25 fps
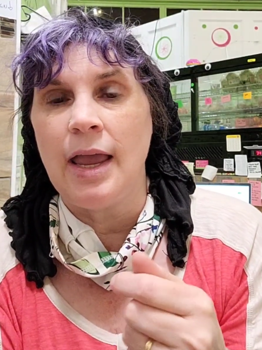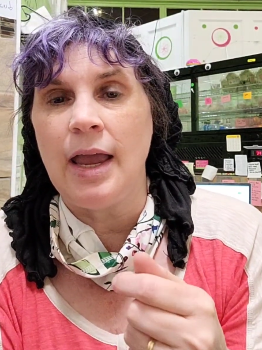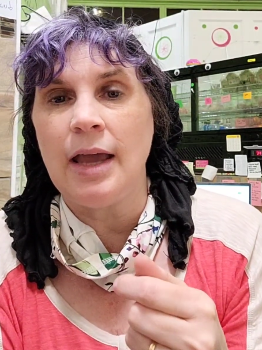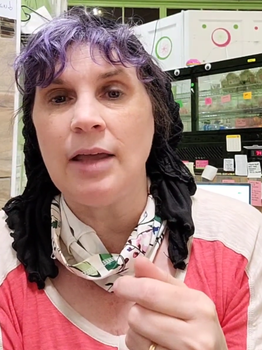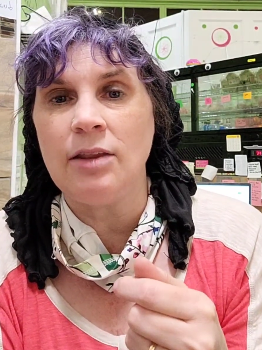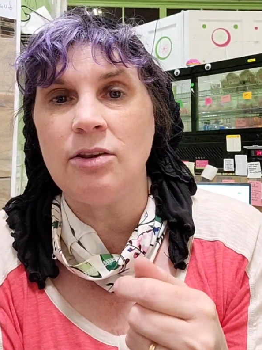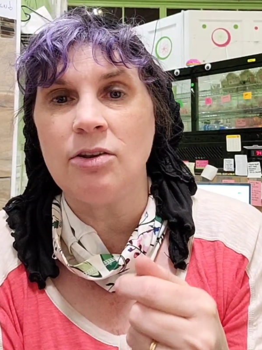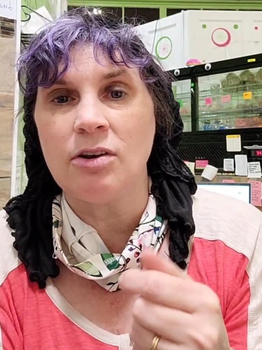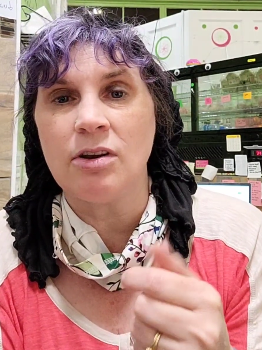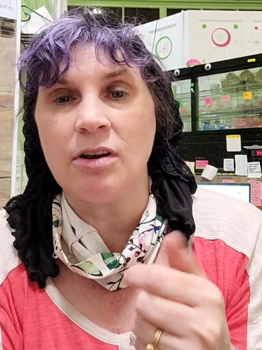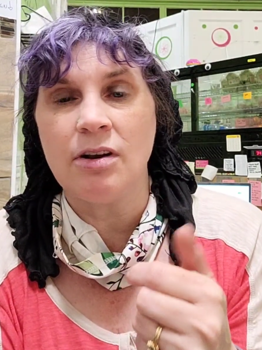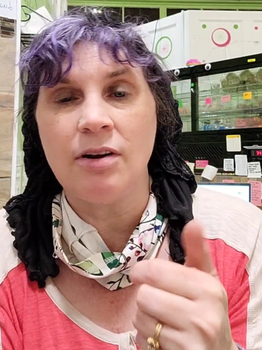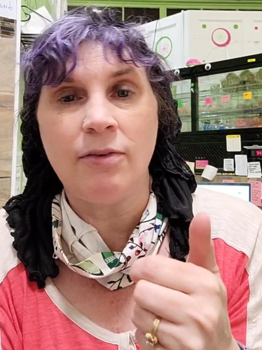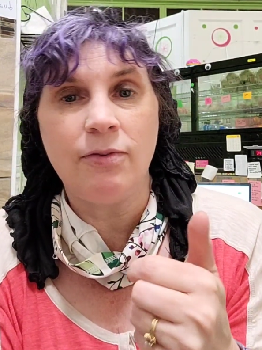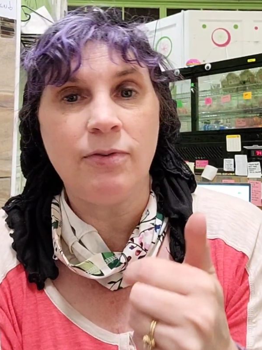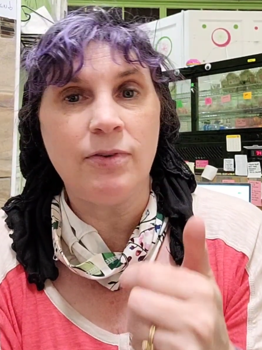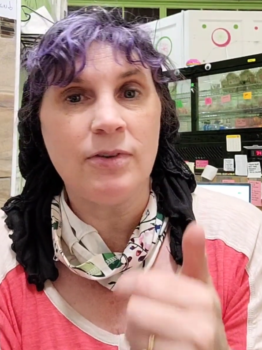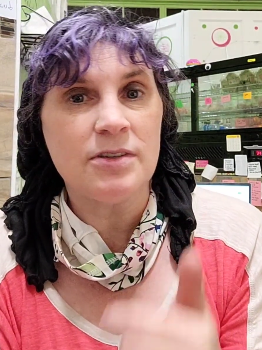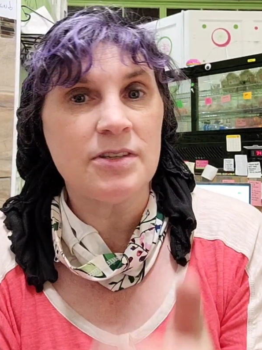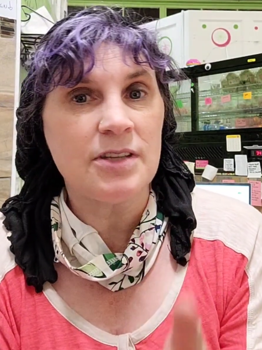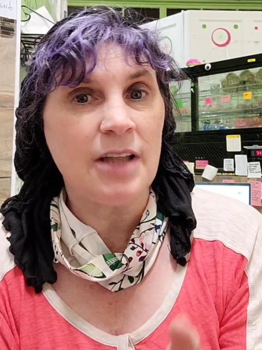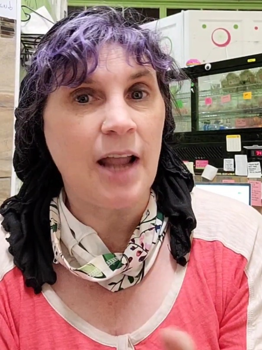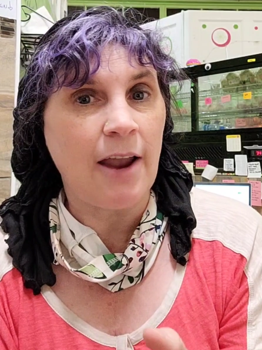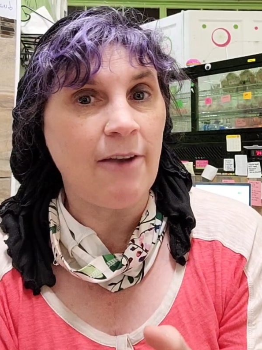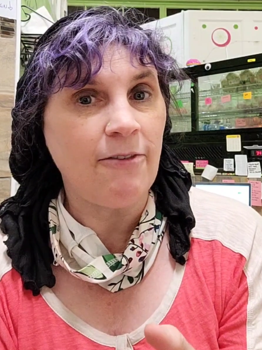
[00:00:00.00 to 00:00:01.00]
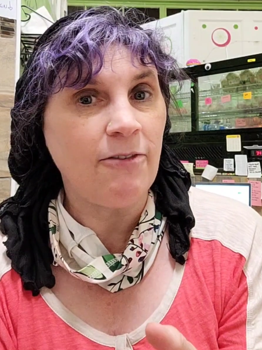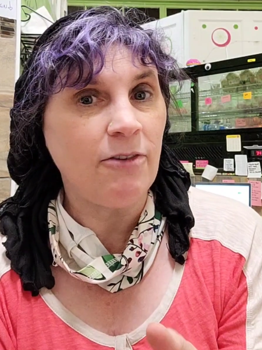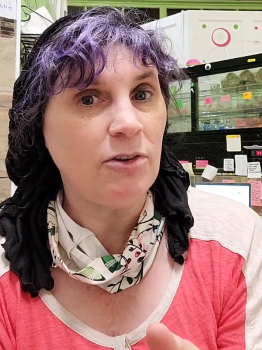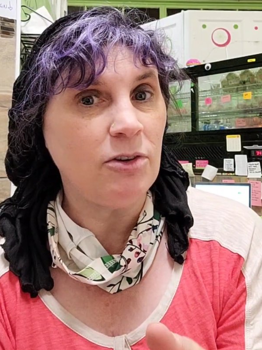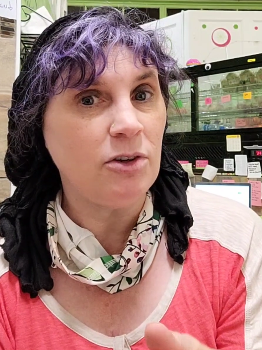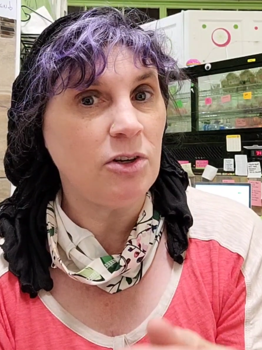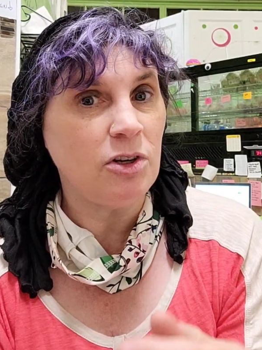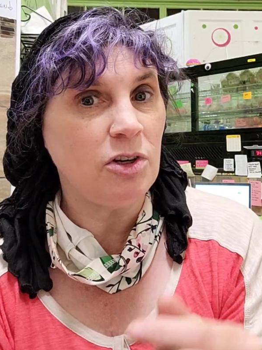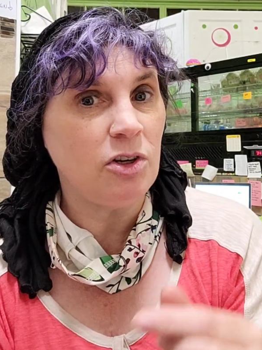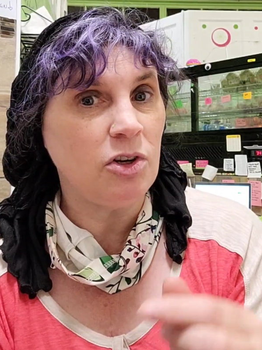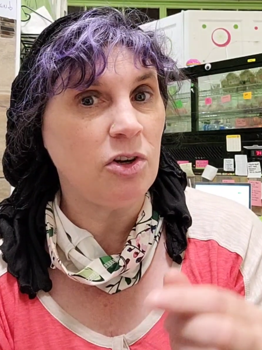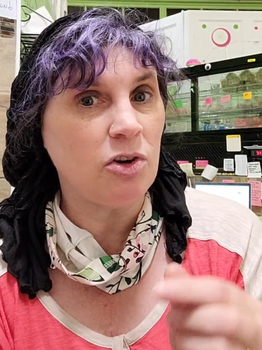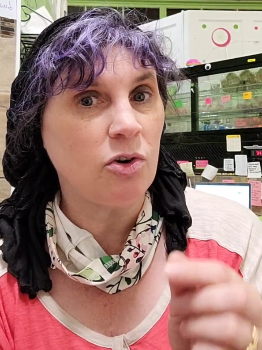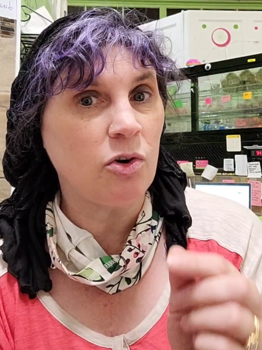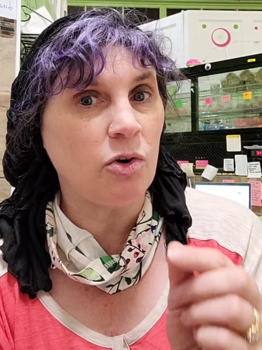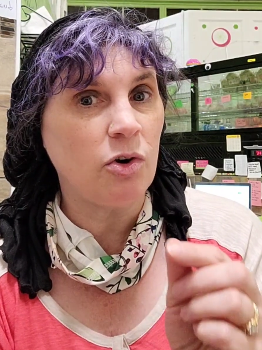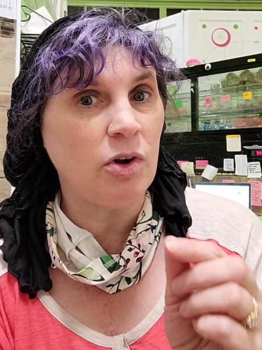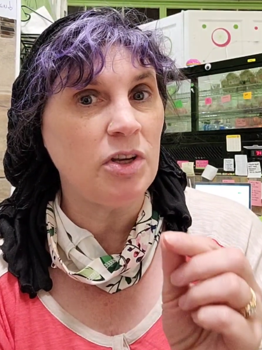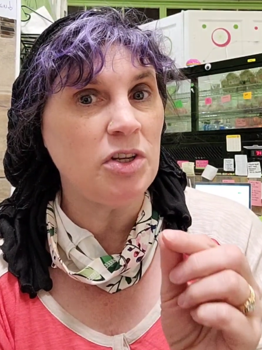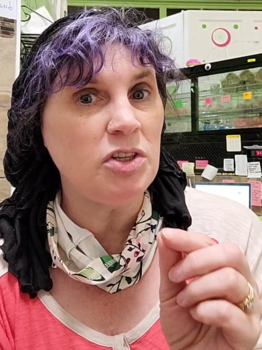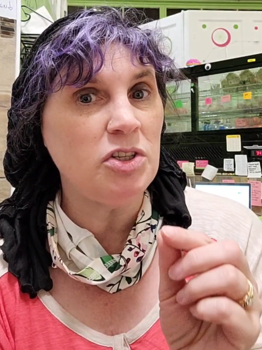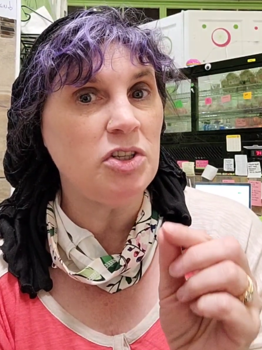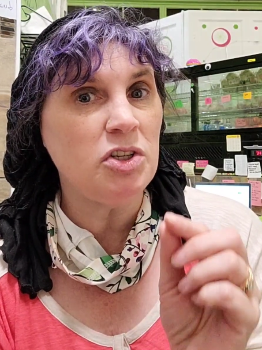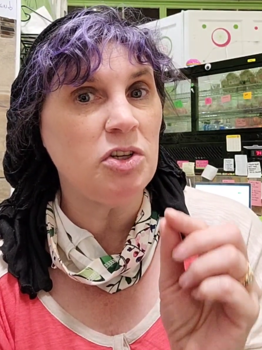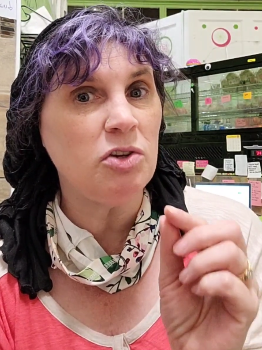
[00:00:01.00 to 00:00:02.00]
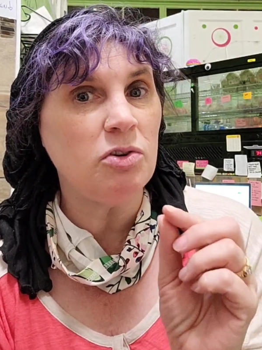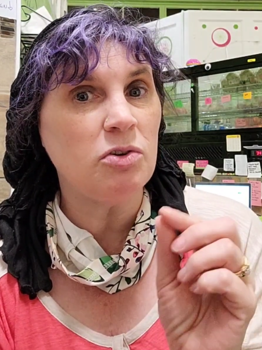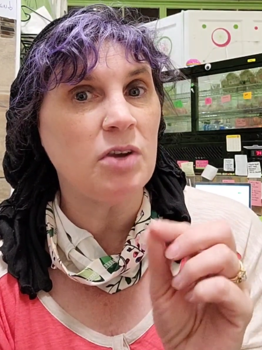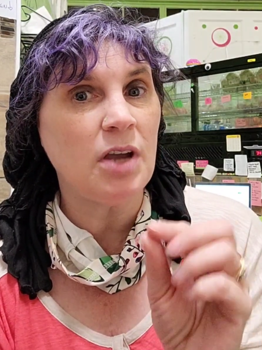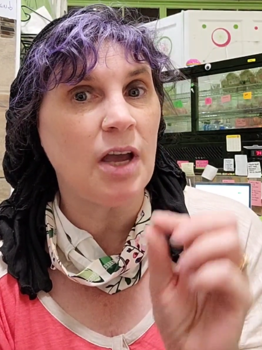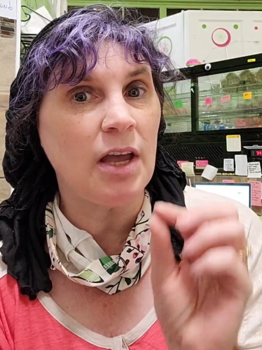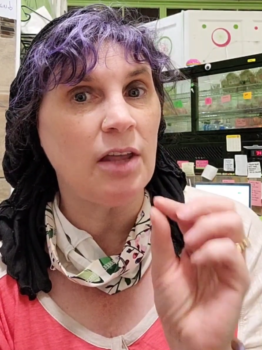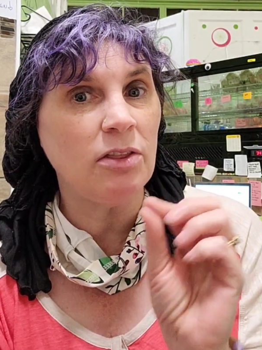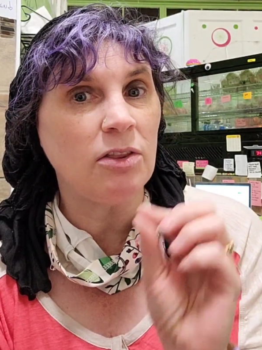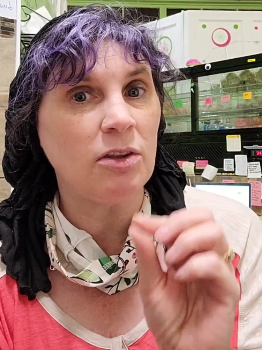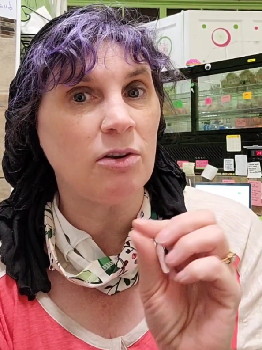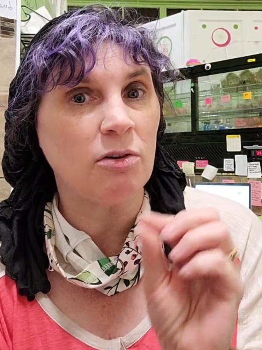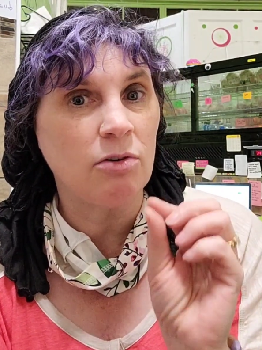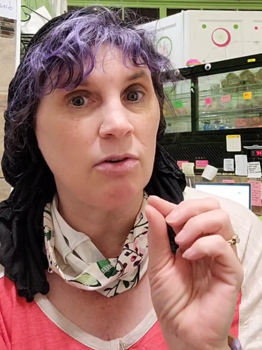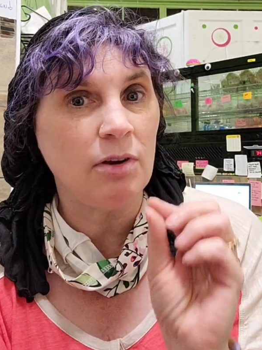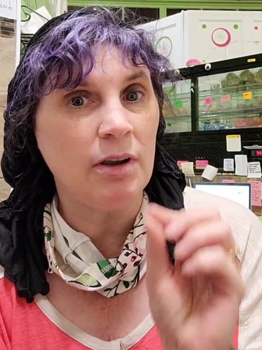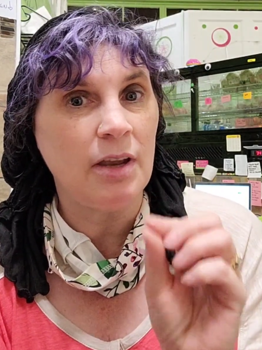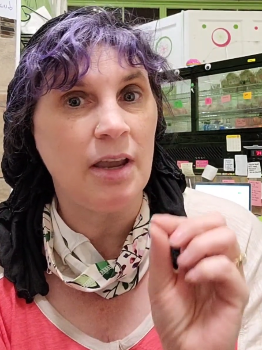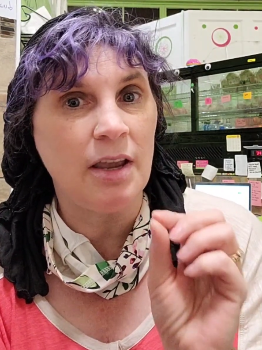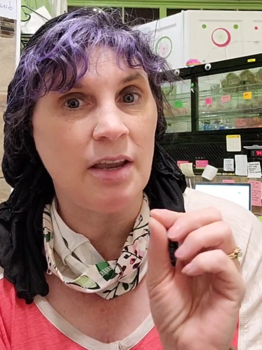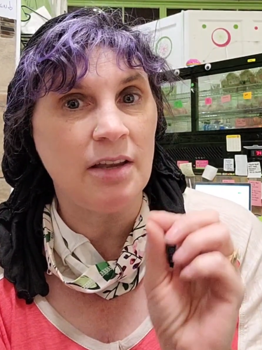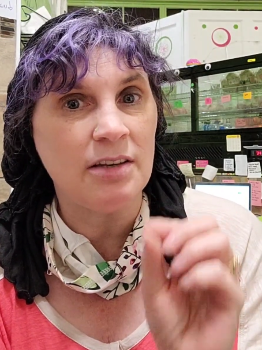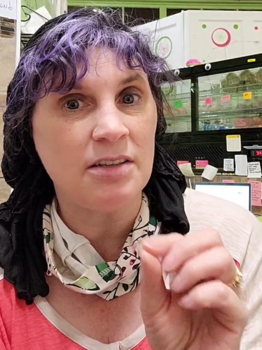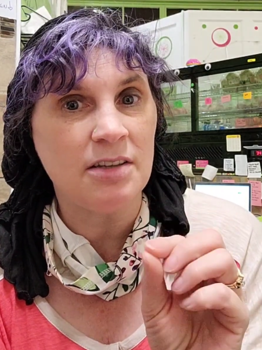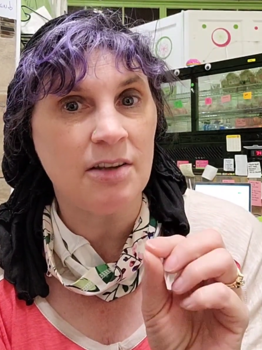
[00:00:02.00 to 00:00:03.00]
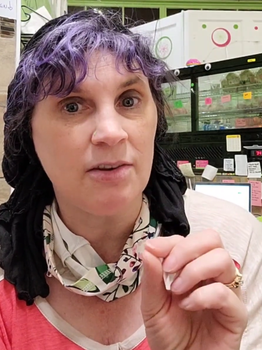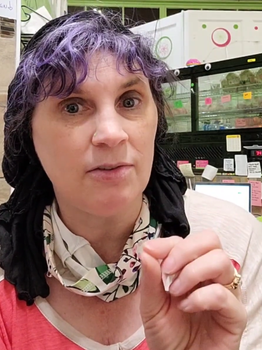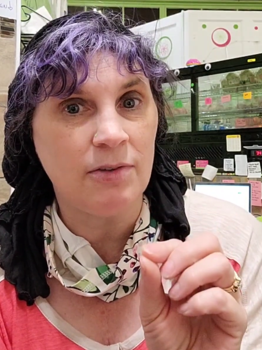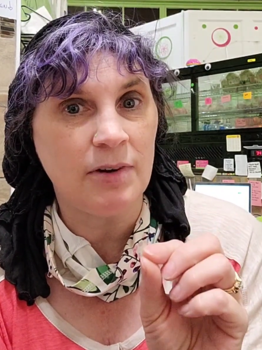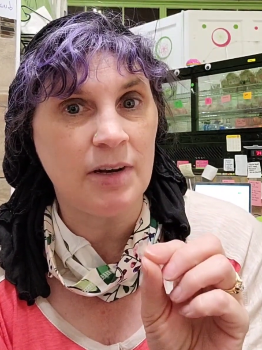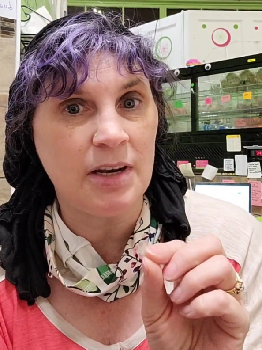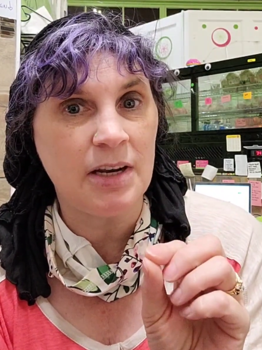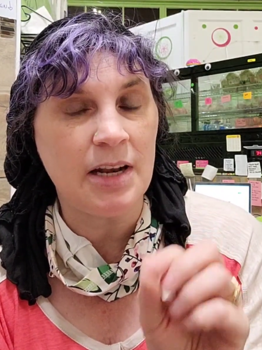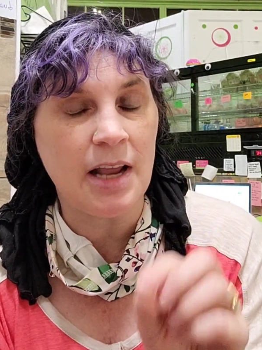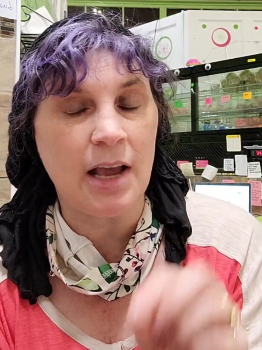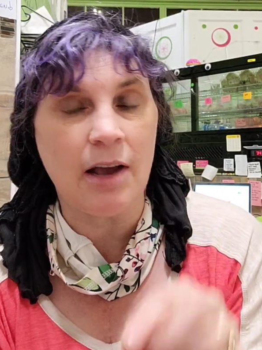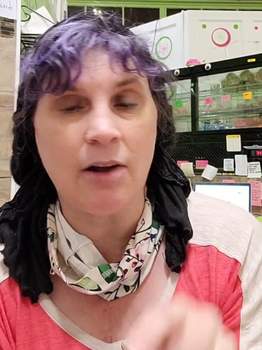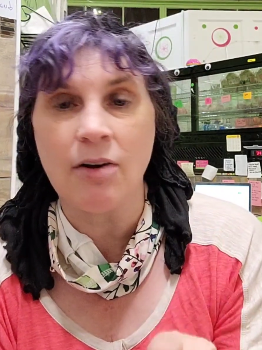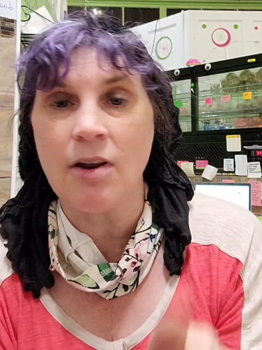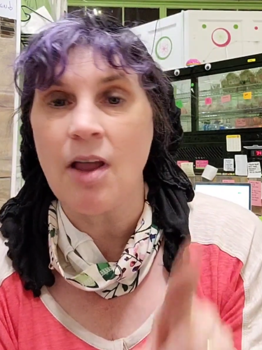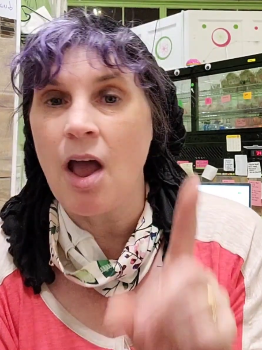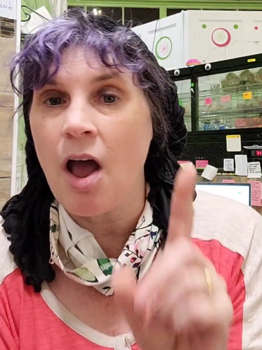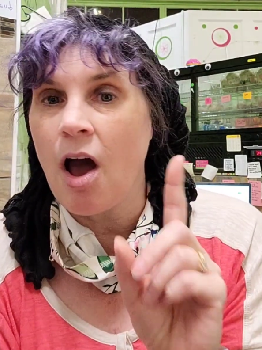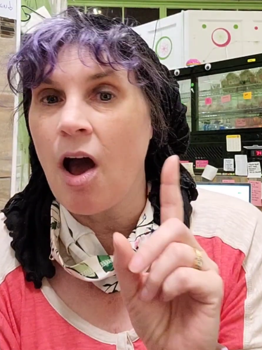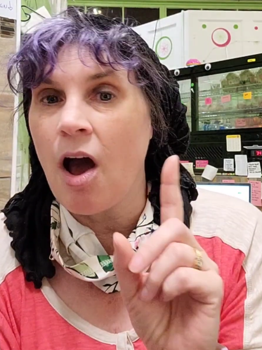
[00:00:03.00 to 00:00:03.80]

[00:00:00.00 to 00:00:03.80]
and they're going to feel stifled, and you're going to cut the creativity down.